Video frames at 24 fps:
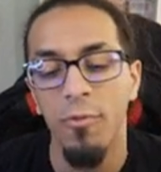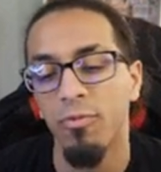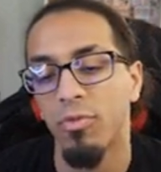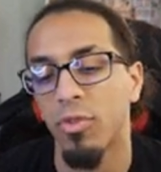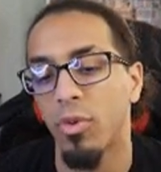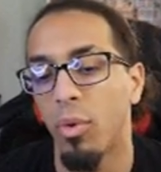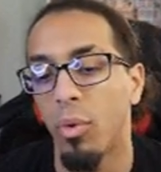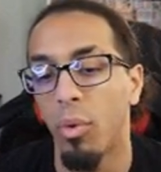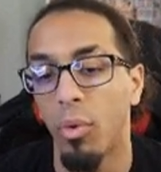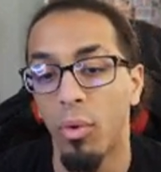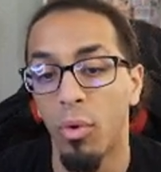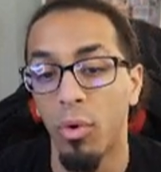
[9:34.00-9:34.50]

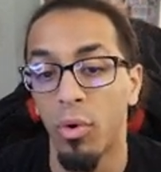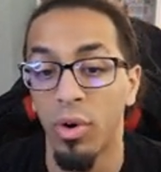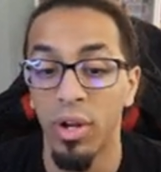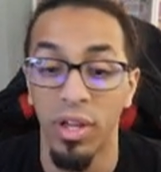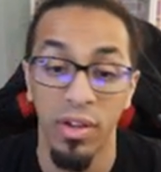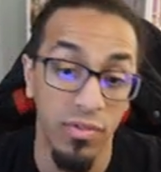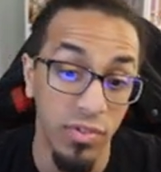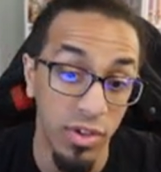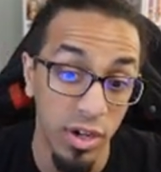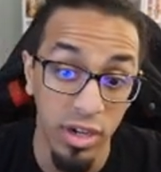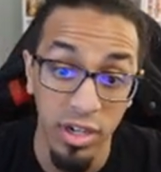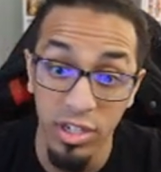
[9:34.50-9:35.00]
or
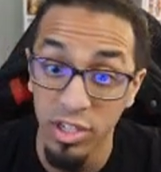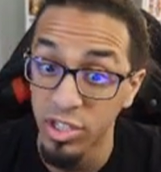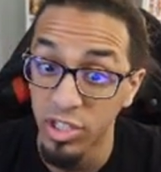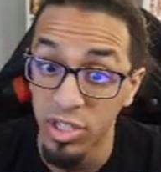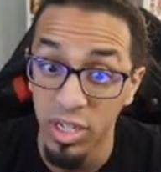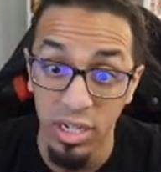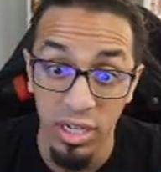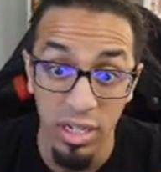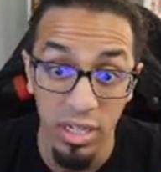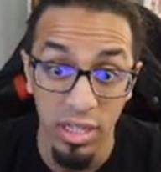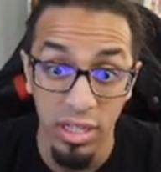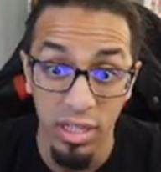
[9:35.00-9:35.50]
if they're just
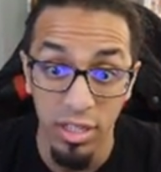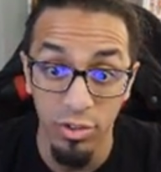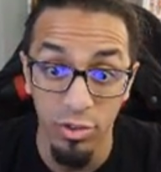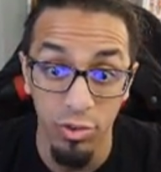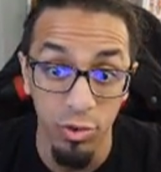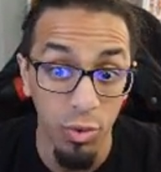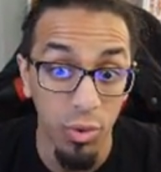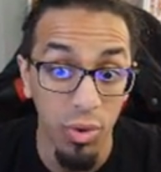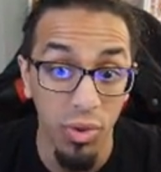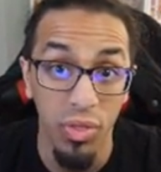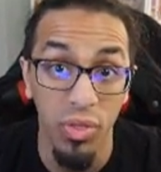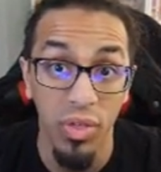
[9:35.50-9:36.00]
gonna
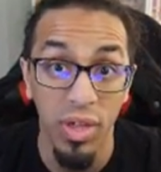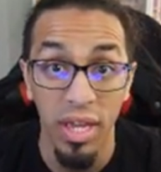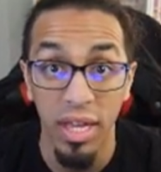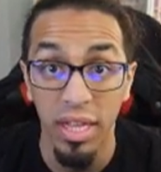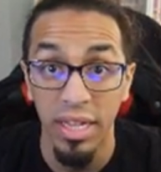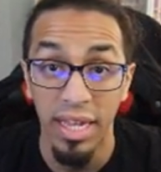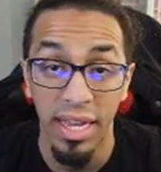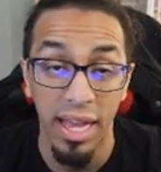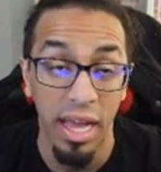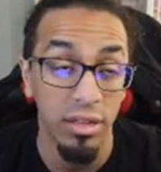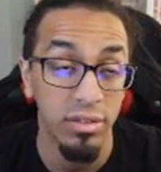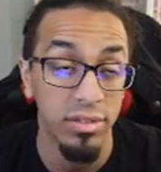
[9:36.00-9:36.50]
do a thing
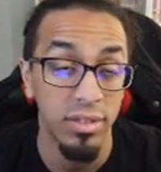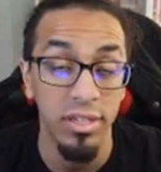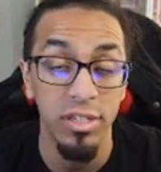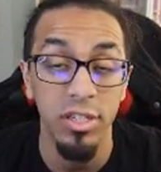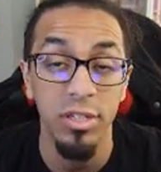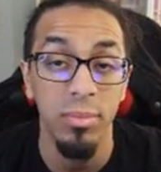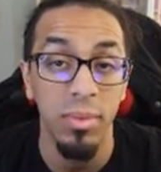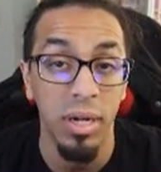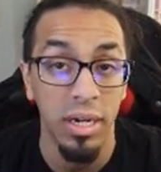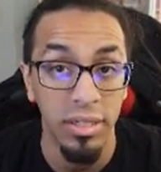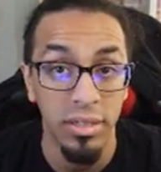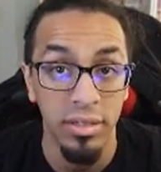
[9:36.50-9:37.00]
like how
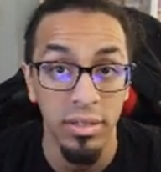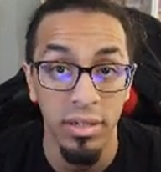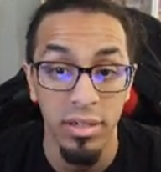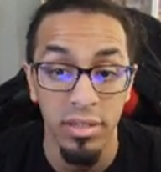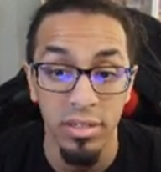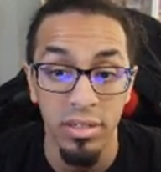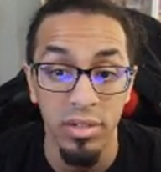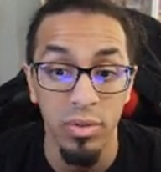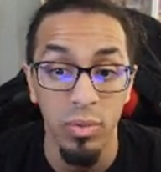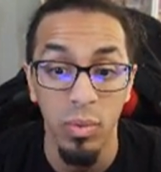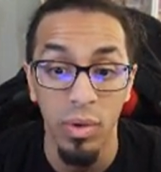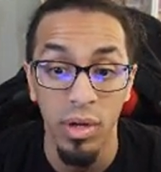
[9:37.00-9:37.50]
Digimon does
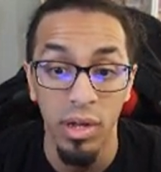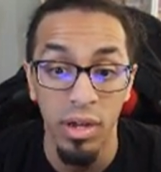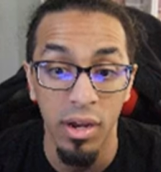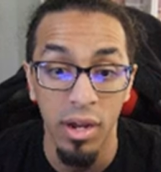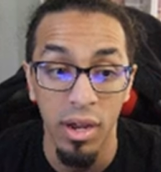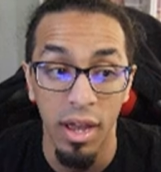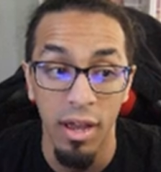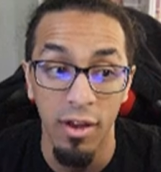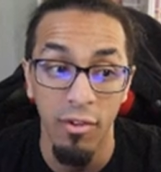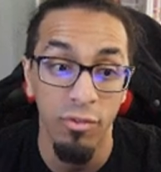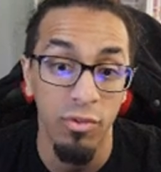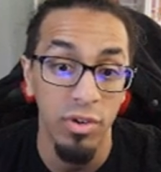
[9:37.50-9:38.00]
it, where
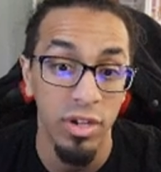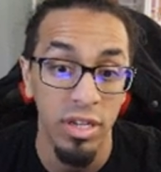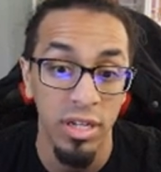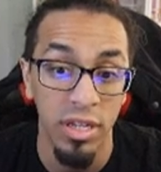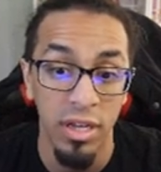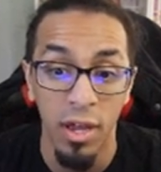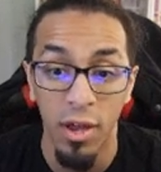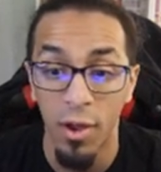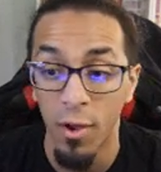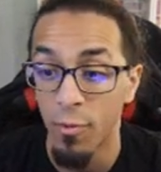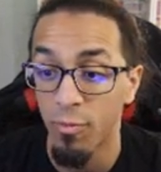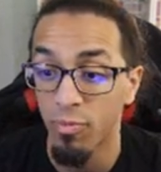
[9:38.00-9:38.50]

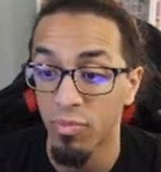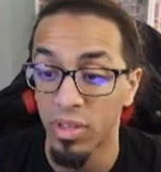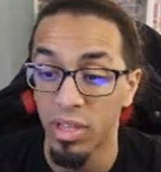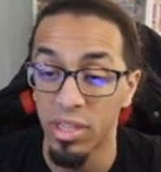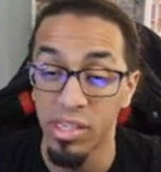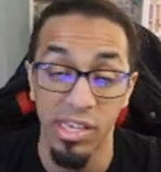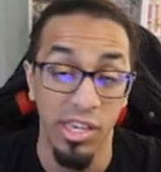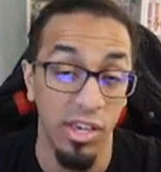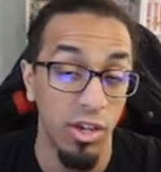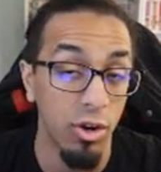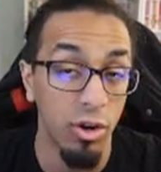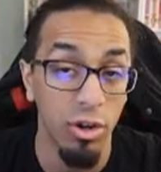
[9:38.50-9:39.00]
every
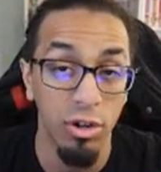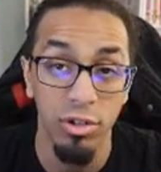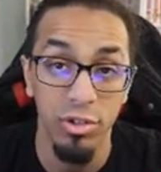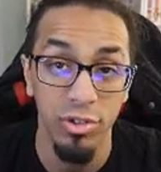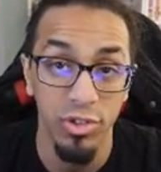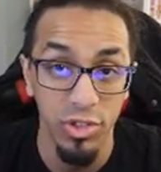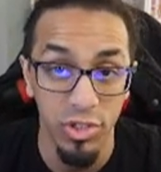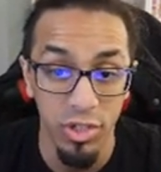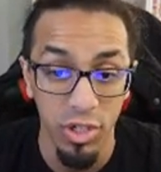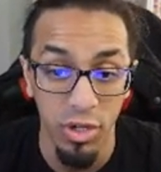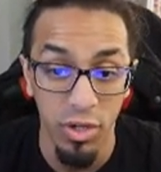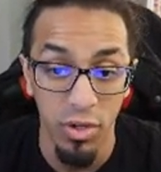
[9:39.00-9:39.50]
year or
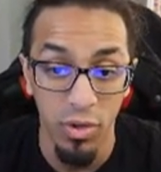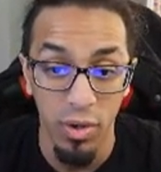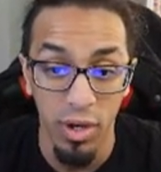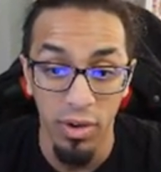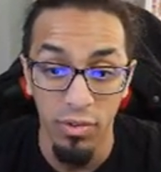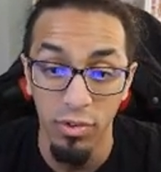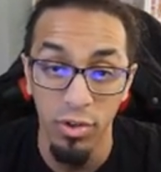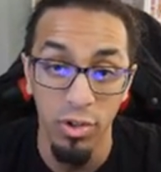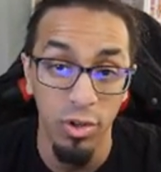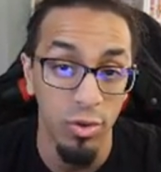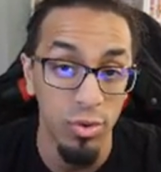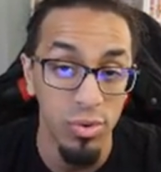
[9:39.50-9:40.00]
so,
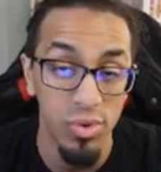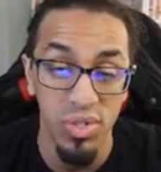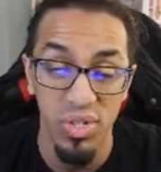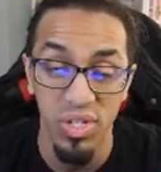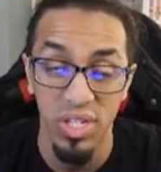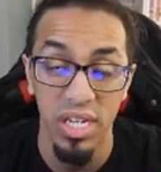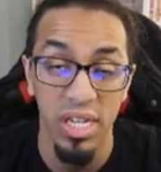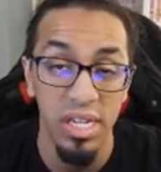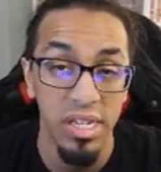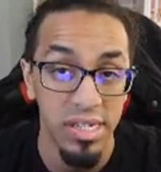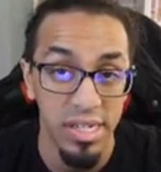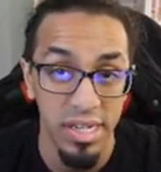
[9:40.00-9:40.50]
every new
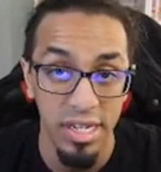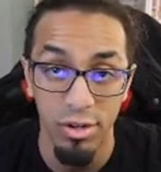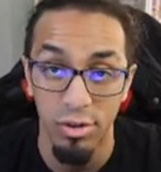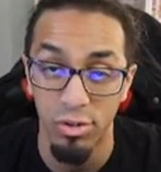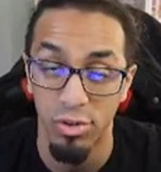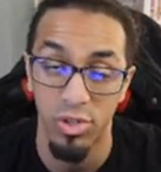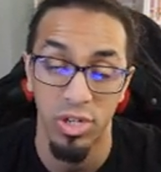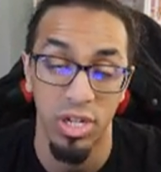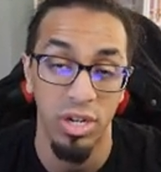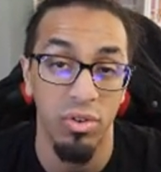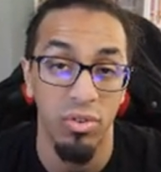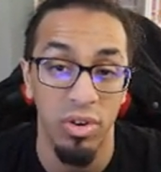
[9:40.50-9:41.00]
season or
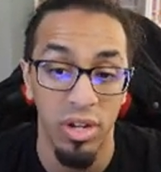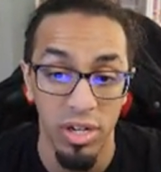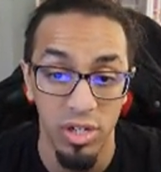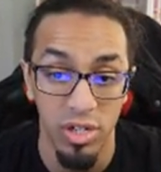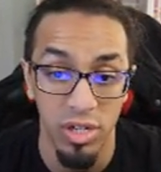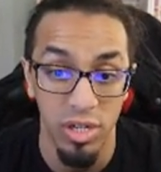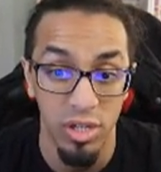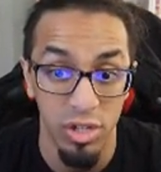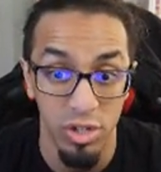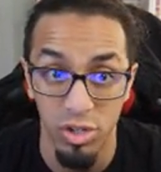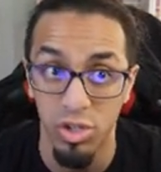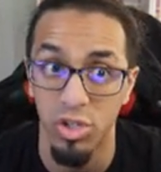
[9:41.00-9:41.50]

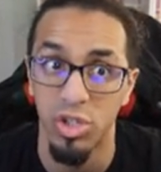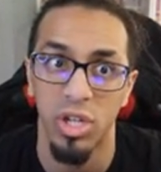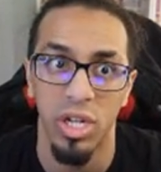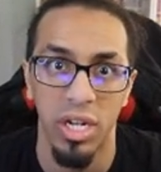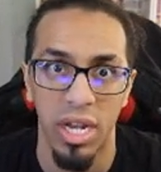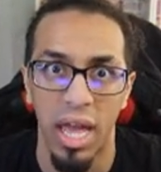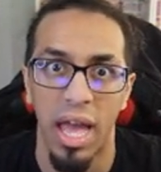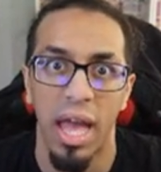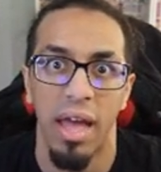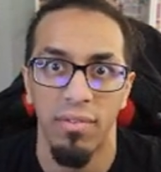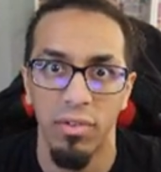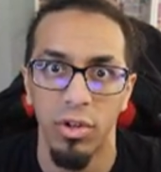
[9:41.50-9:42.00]
generation, they're just gonna
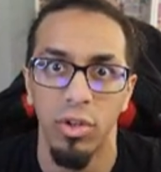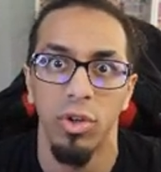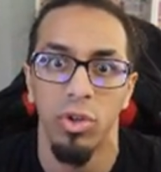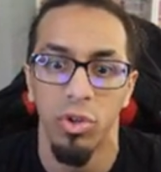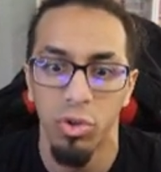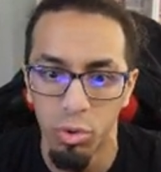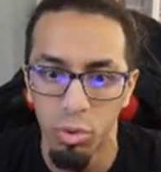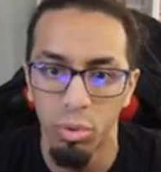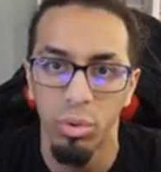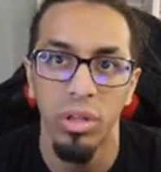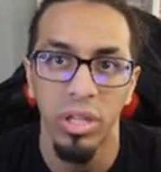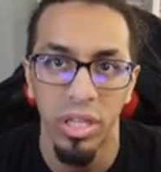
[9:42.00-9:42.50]
have a
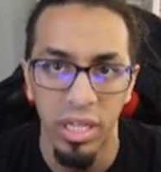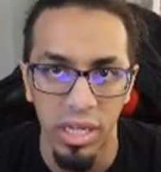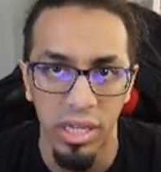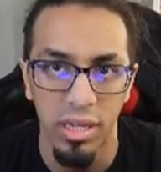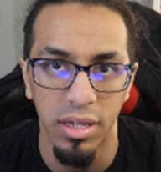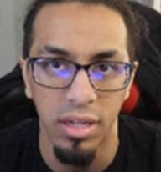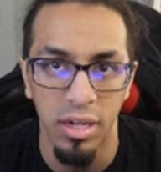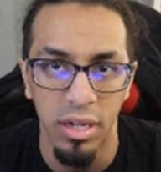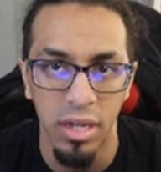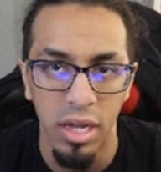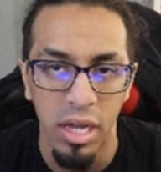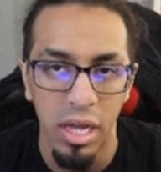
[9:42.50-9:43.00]
new
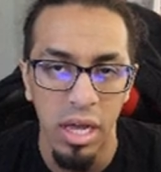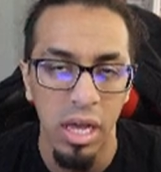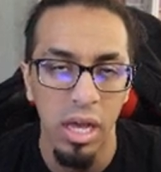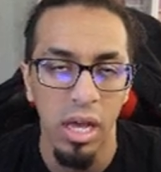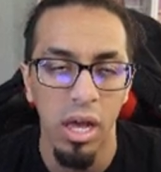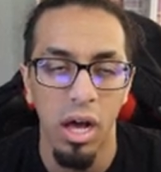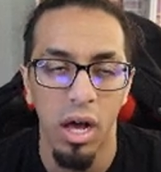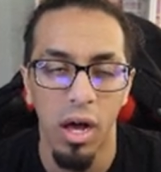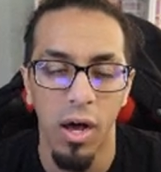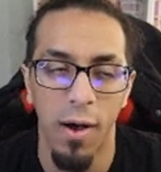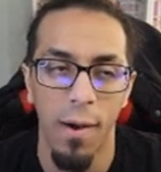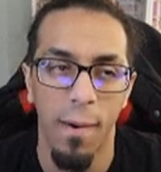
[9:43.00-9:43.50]
lead.
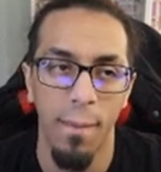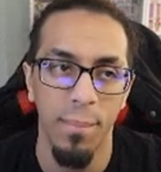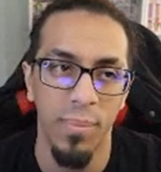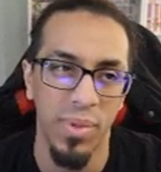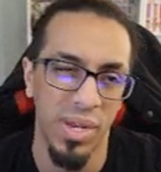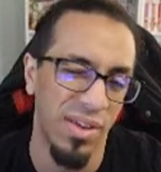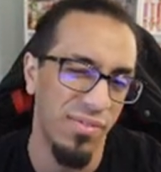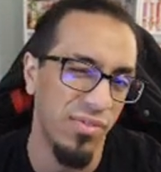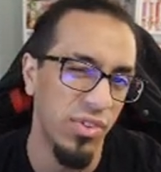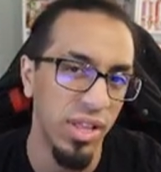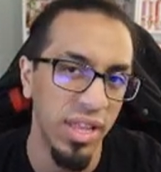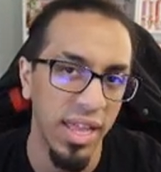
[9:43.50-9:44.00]
And
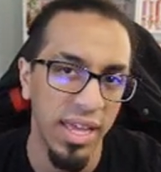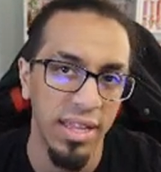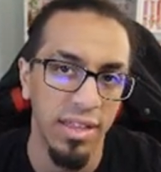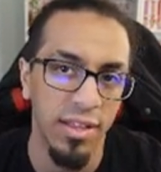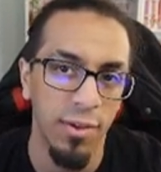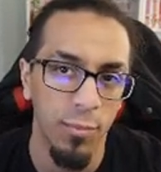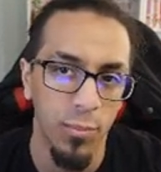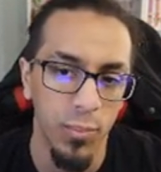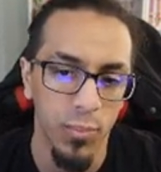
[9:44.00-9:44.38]
I feel like